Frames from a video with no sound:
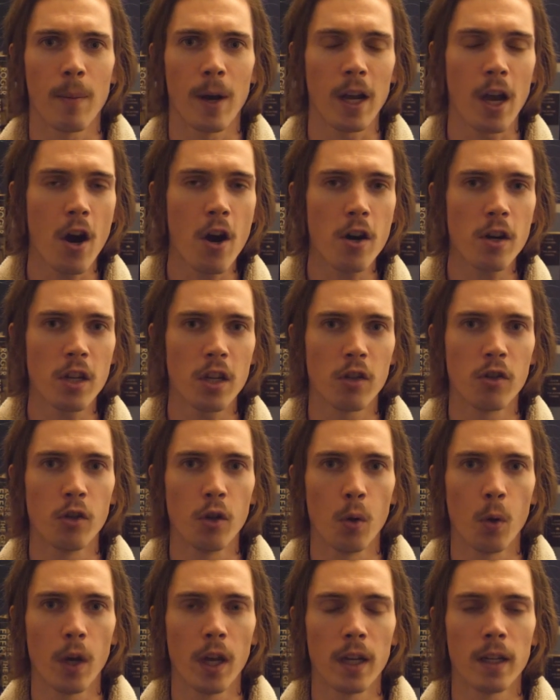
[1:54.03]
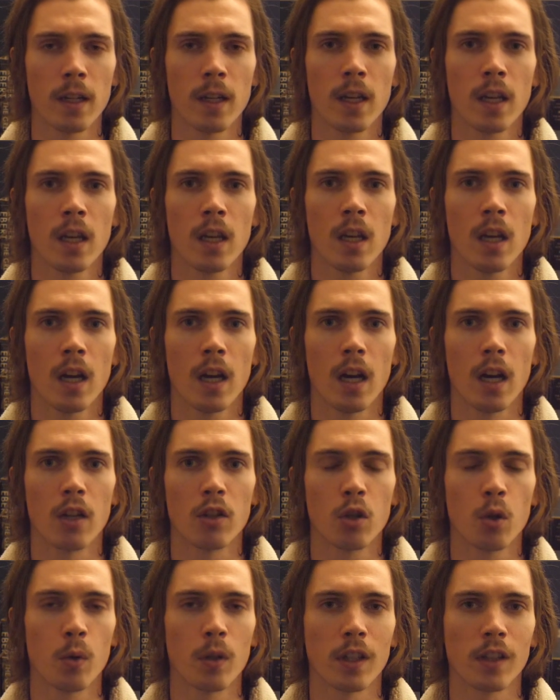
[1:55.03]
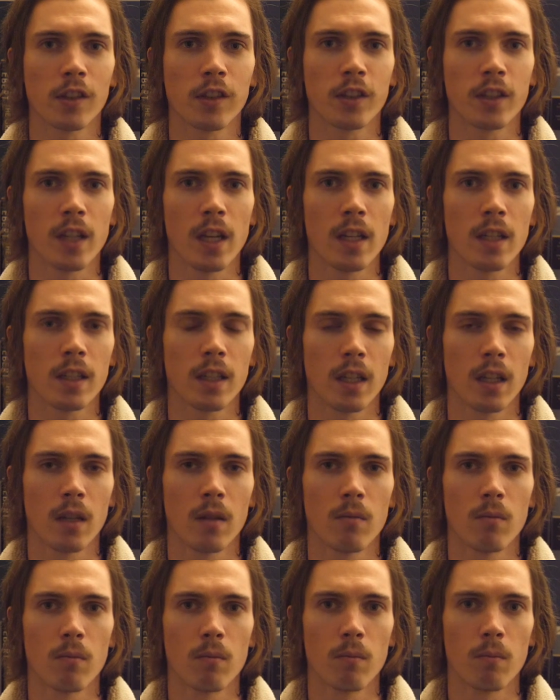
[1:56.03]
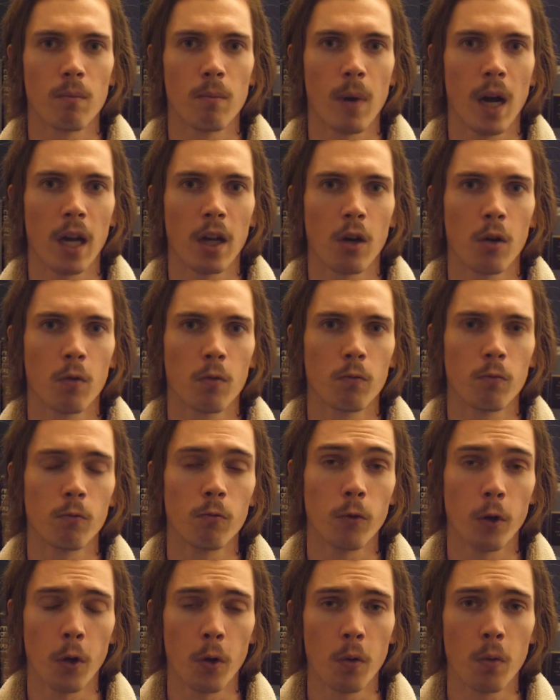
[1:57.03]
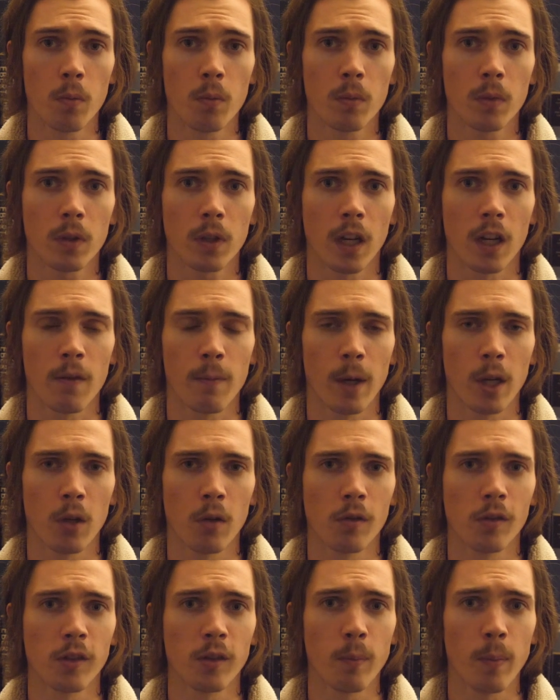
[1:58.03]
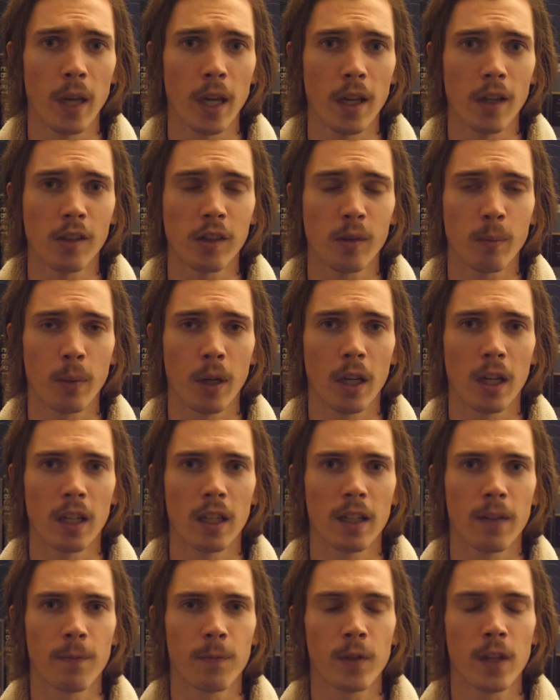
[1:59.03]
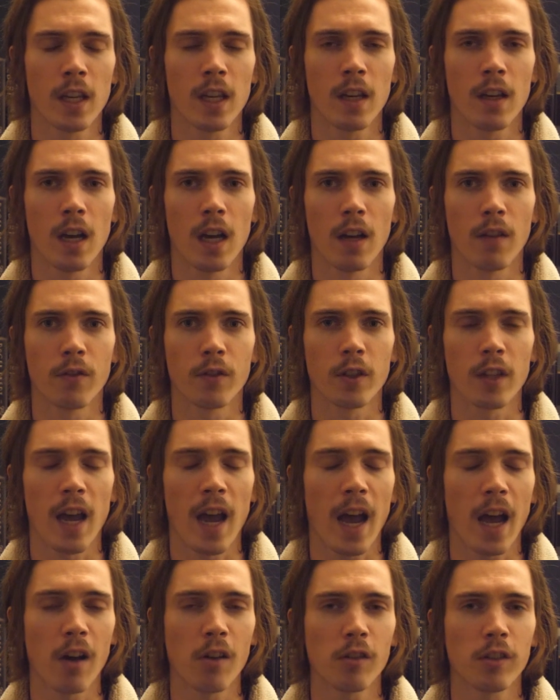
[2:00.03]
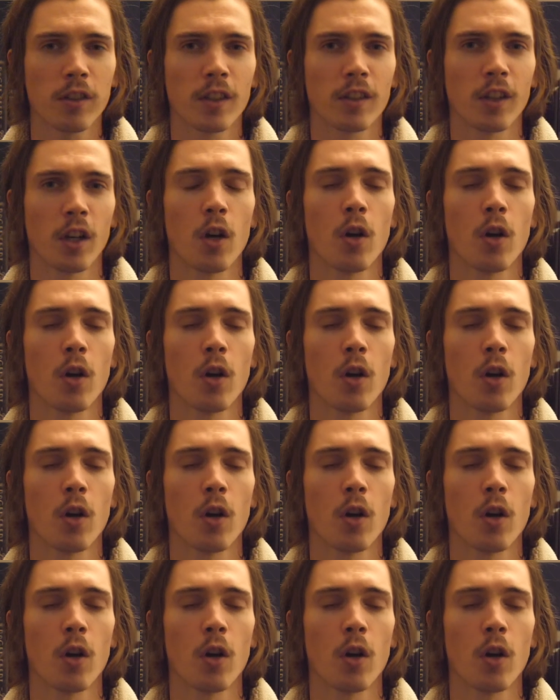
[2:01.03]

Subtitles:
I already do it to an extent in my own room, kind of my own space, but for the house as a